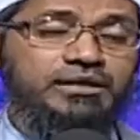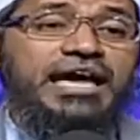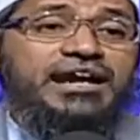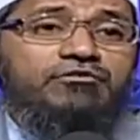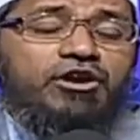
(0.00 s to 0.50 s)

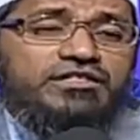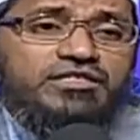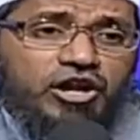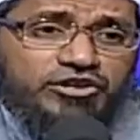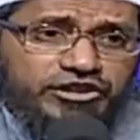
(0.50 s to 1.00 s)
That is what is in
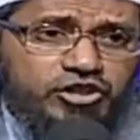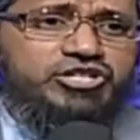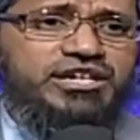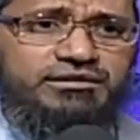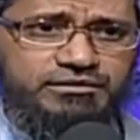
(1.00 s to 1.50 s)
the
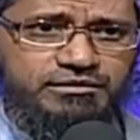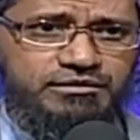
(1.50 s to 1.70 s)
constitution.